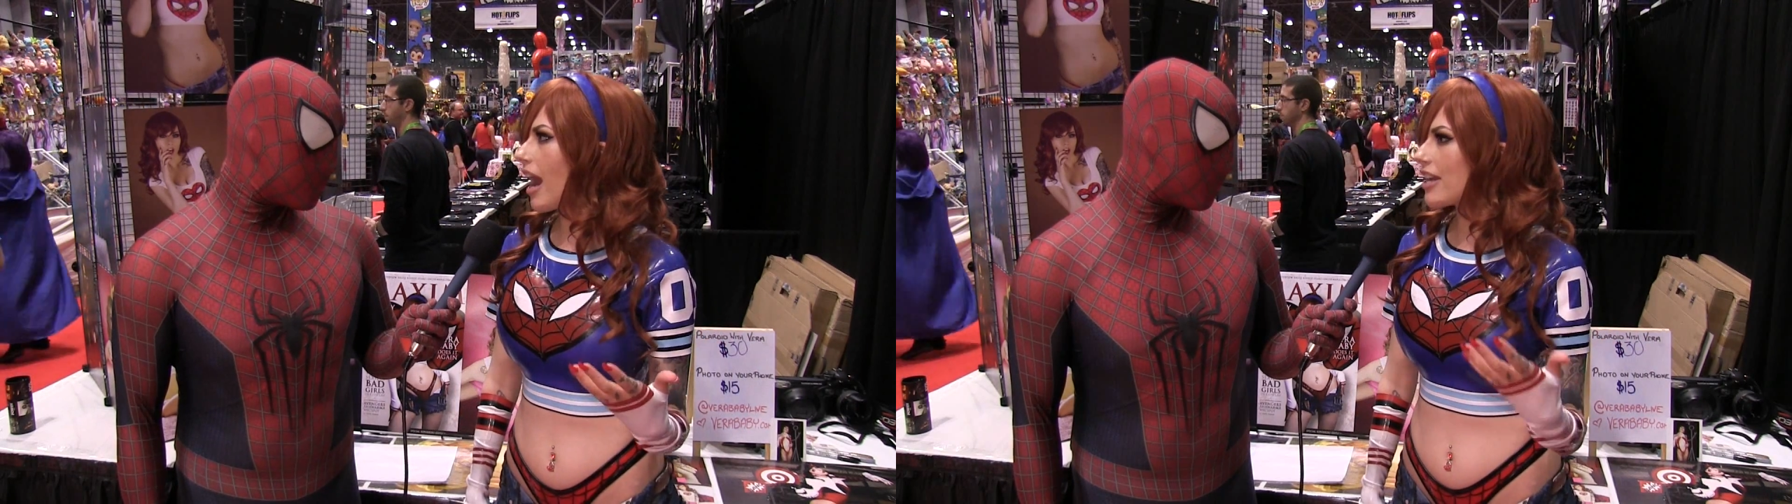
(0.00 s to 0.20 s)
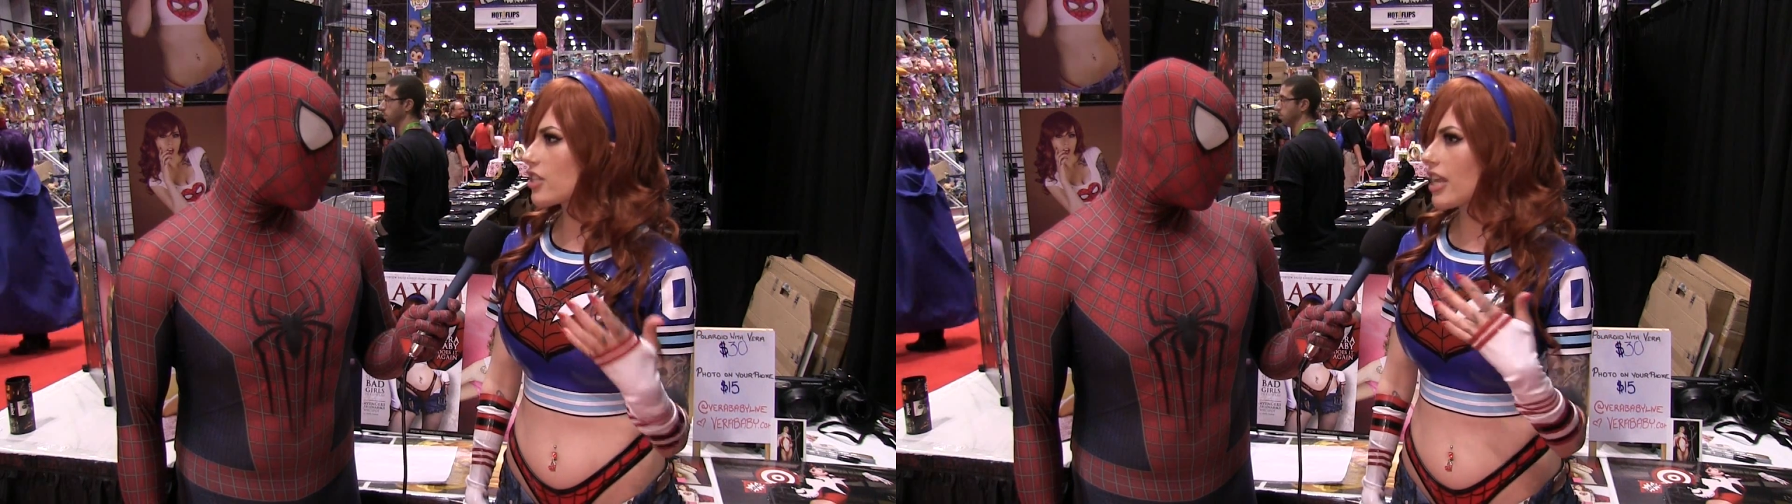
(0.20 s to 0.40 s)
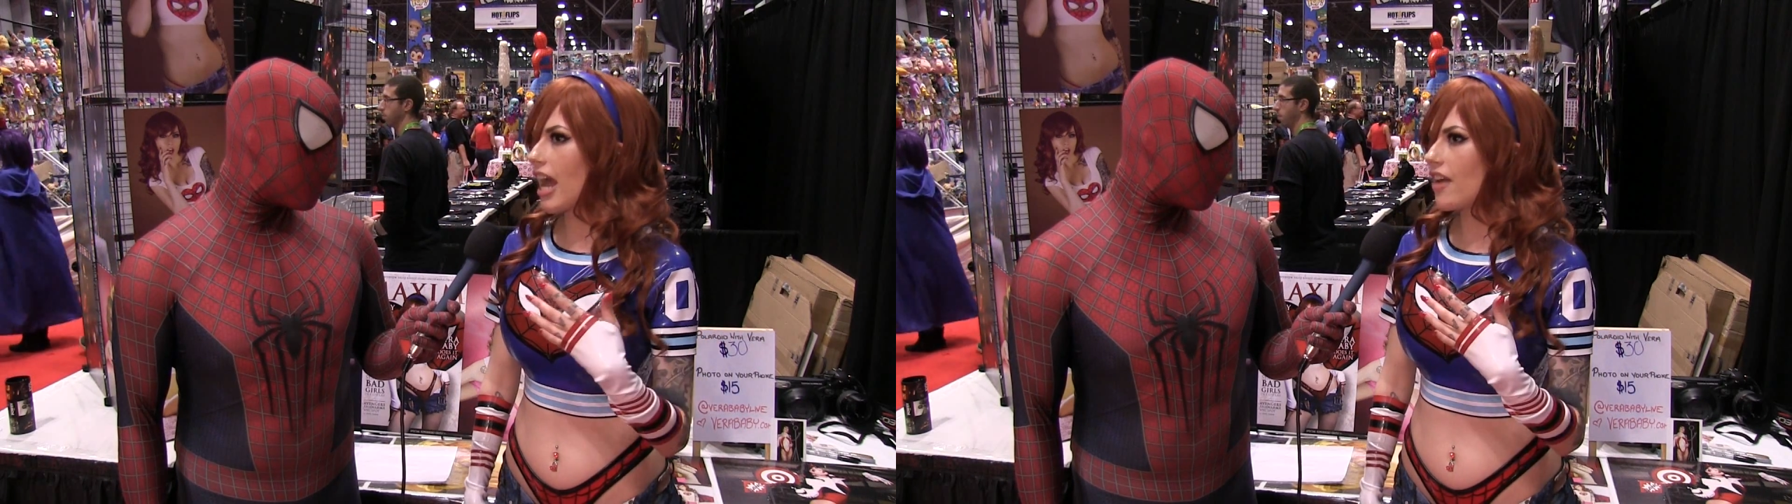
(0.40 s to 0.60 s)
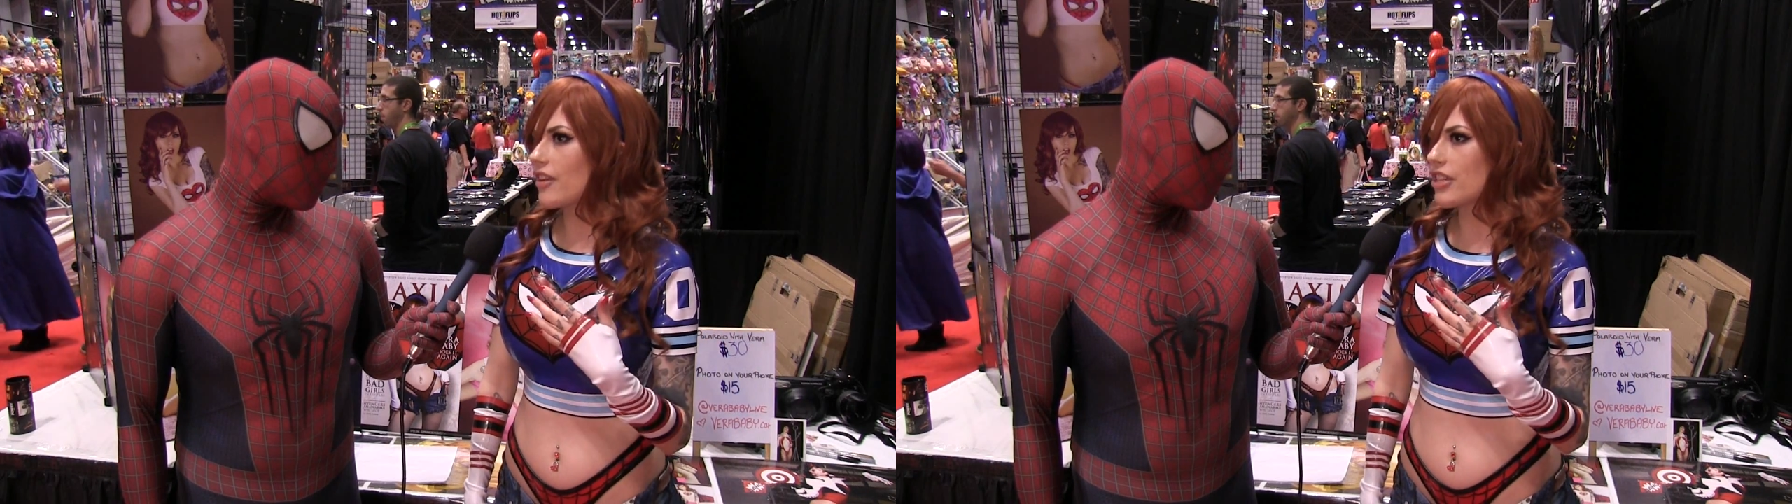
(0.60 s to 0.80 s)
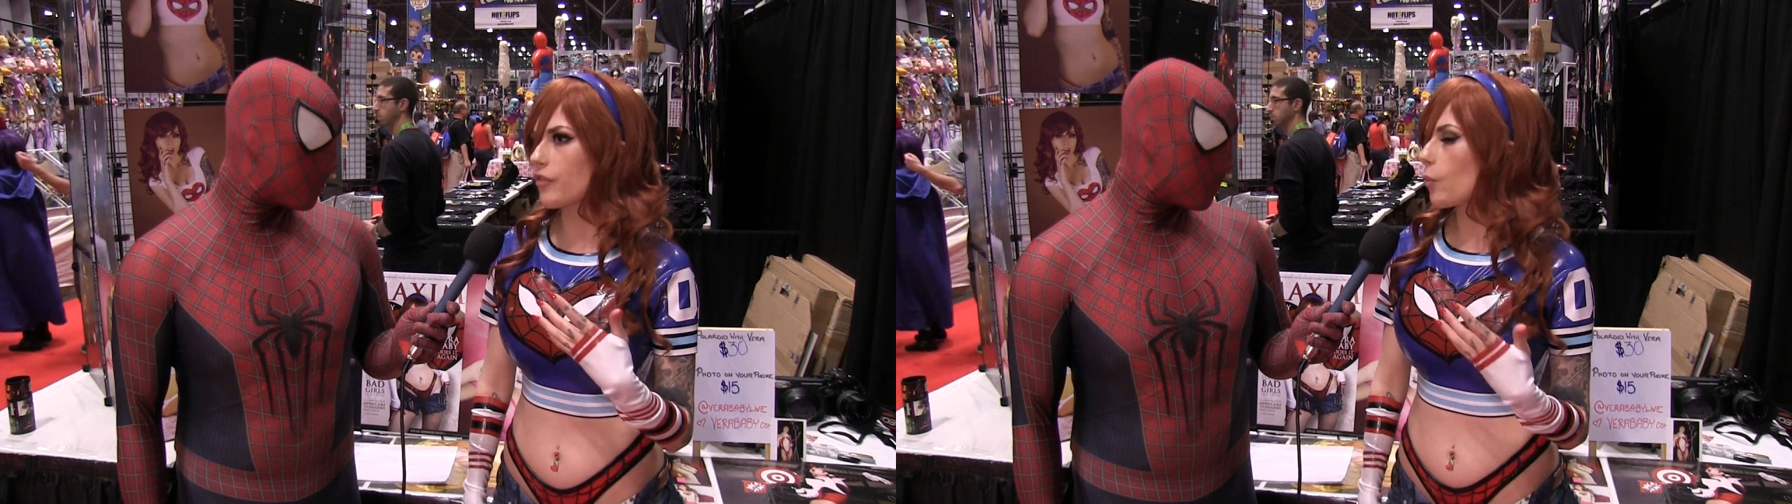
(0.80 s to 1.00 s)
I just have
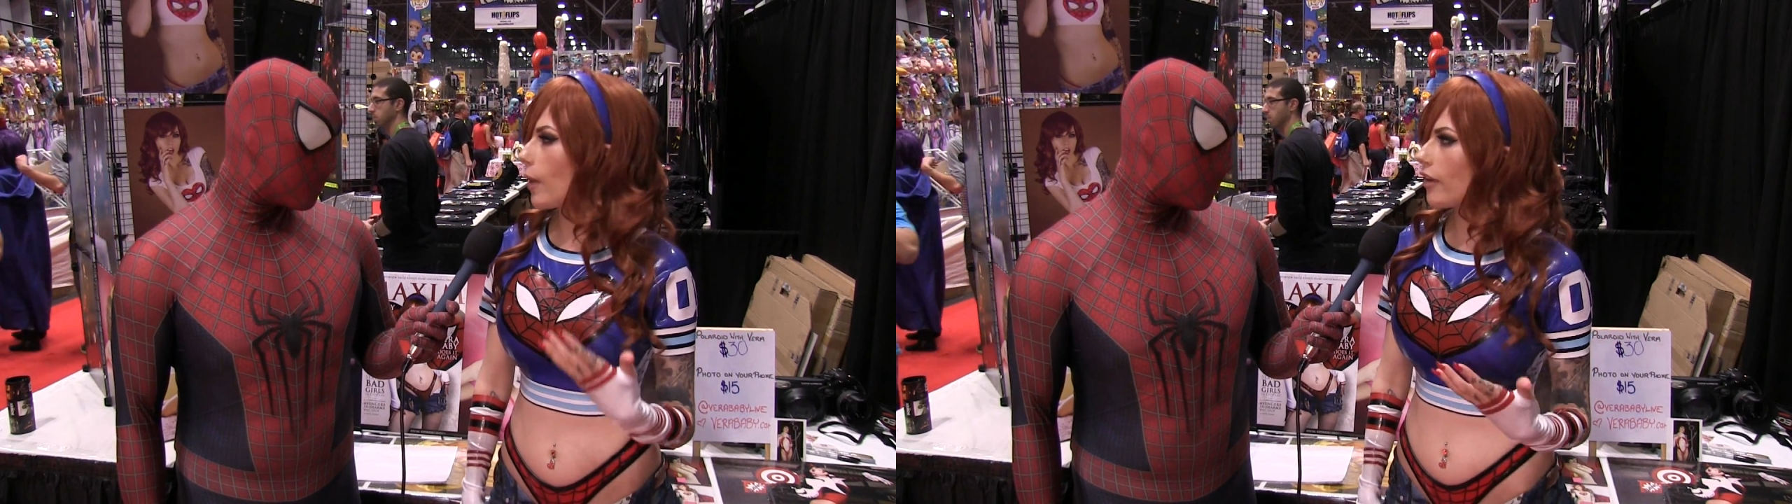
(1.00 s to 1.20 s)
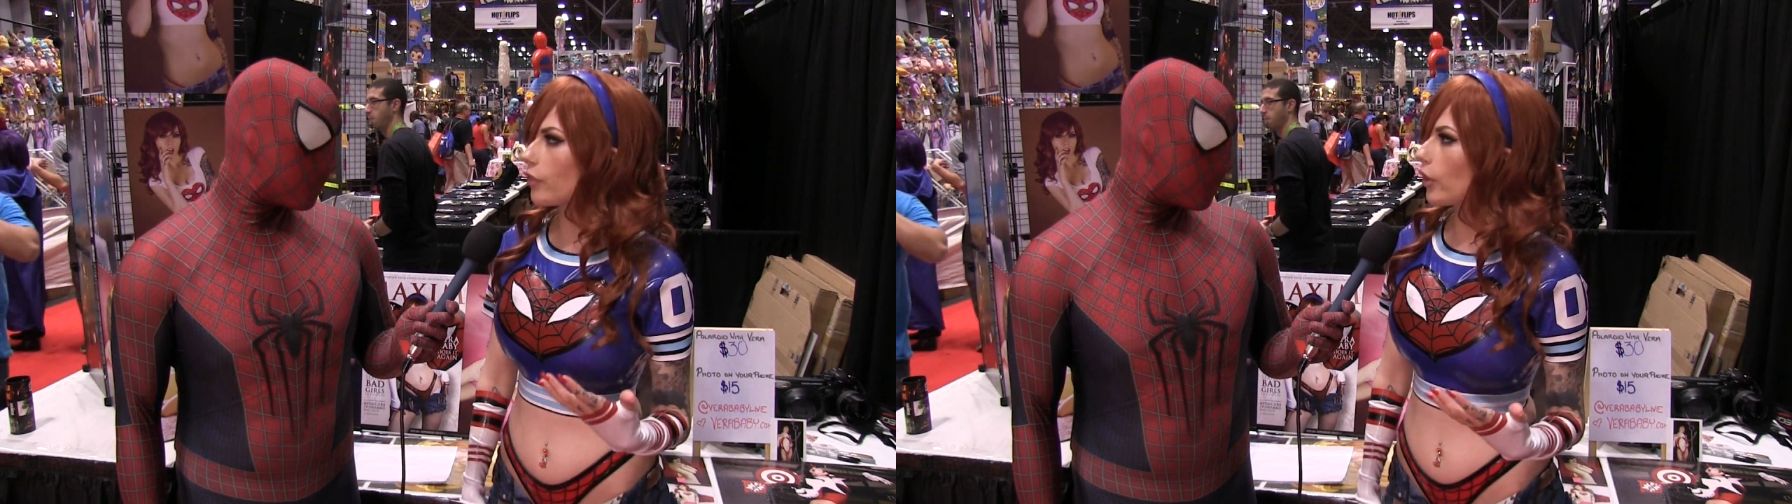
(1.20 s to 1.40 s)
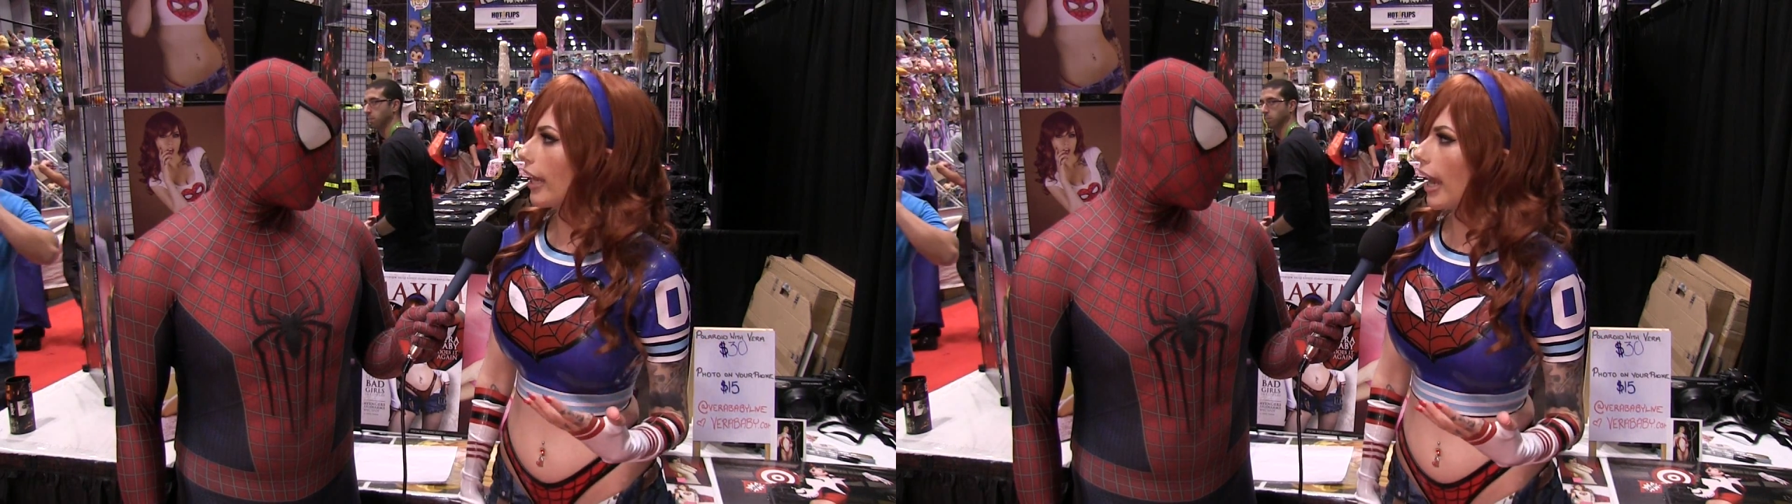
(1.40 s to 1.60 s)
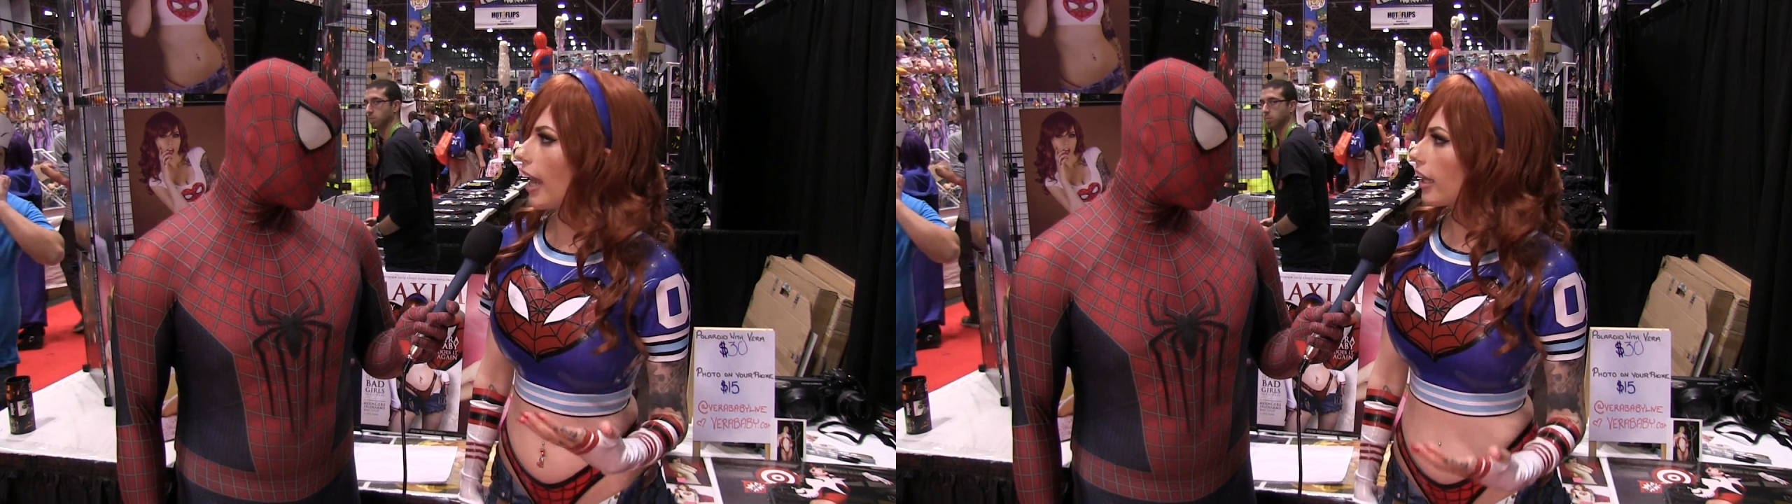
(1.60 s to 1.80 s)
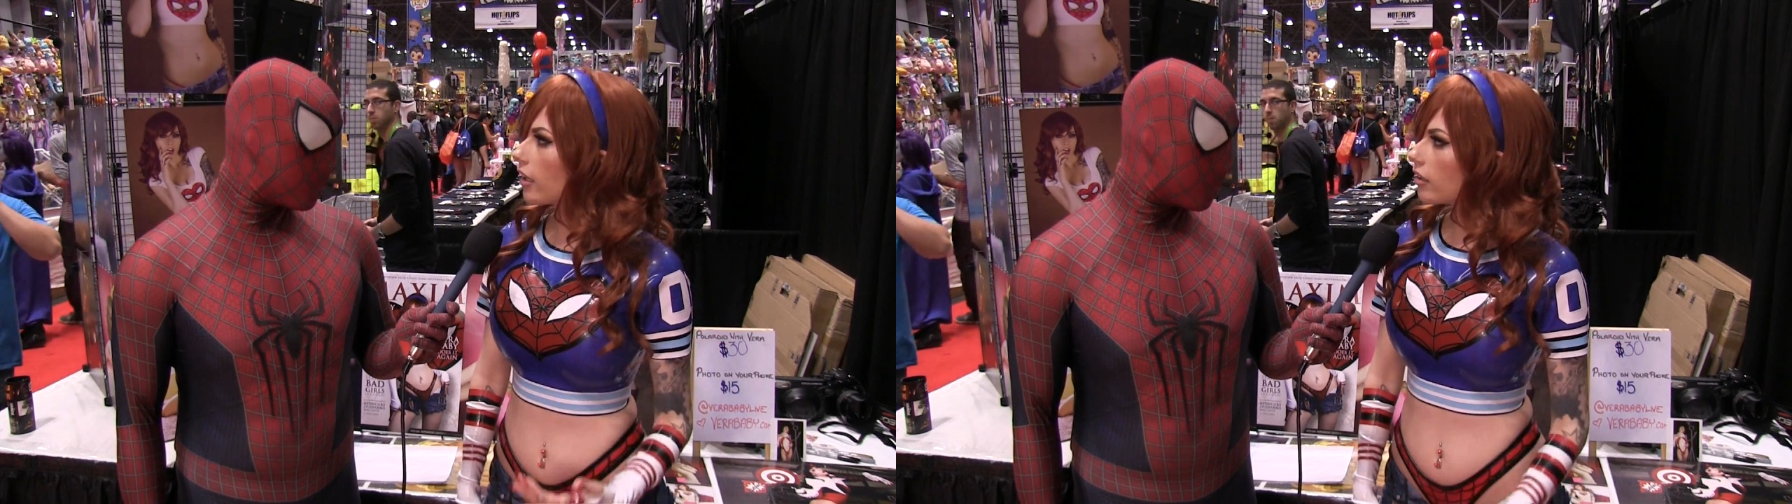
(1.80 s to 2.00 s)
a different way of looking
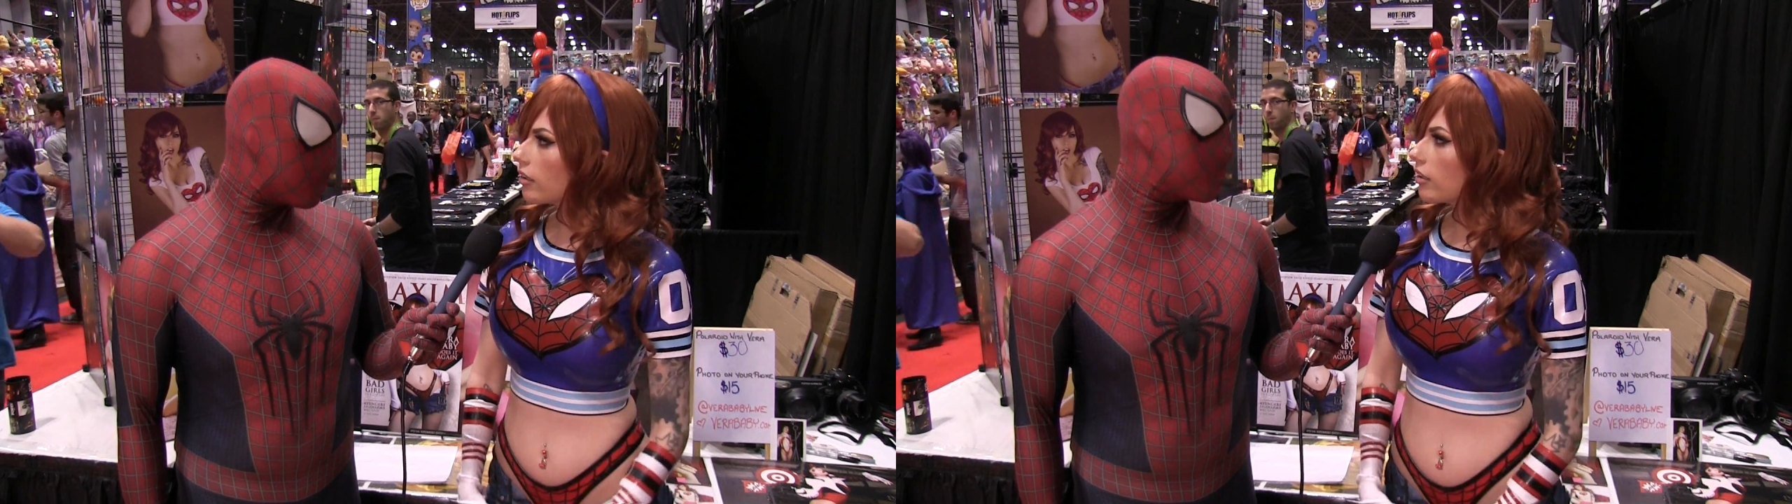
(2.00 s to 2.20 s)
at it.